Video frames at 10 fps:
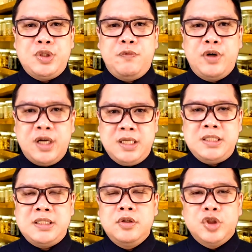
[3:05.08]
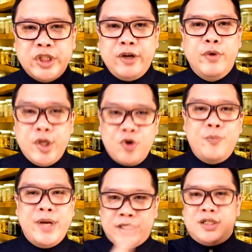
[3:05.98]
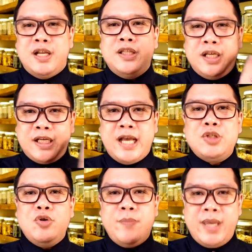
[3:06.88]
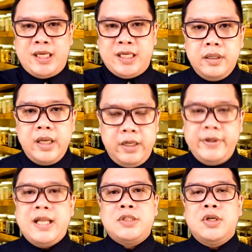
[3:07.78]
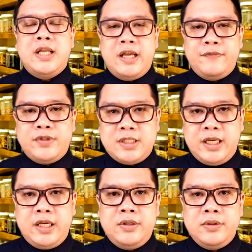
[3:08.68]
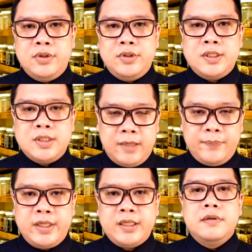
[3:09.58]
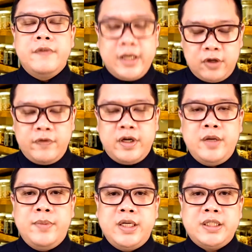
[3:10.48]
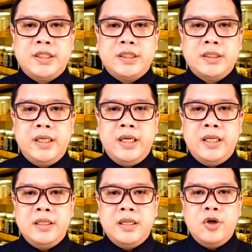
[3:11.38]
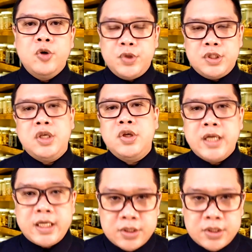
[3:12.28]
for us to think we know better than the guys who make it. Anyway, that's all I have to say on this topic. Thank you very much, and I hope to see you guys